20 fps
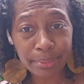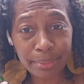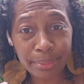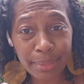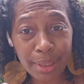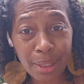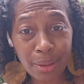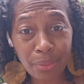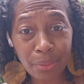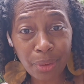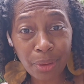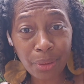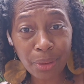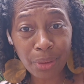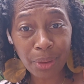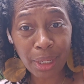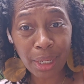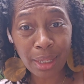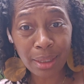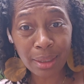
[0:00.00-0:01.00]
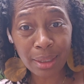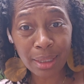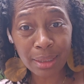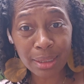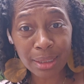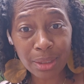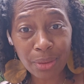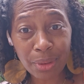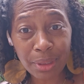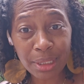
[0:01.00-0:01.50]
And we'll go ahead and get to
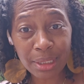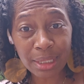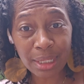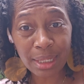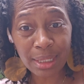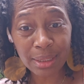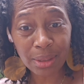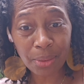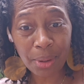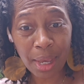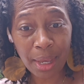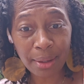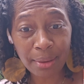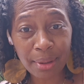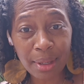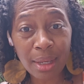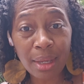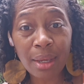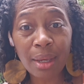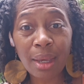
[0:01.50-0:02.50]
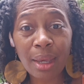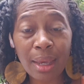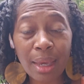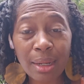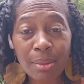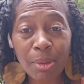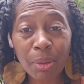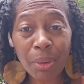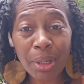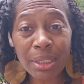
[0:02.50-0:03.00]
sowing these seeds, okay? And
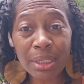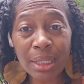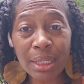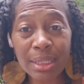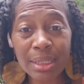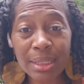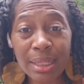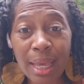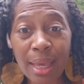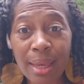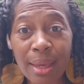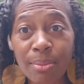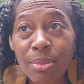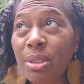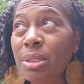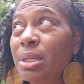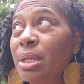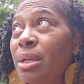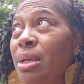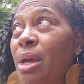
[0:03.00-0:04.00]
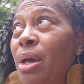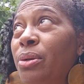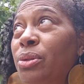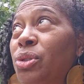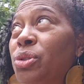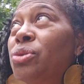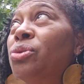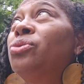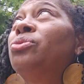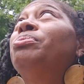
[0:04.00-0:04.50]
I'm going to race against time to tell y'all the
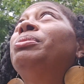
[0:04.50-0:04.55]
truth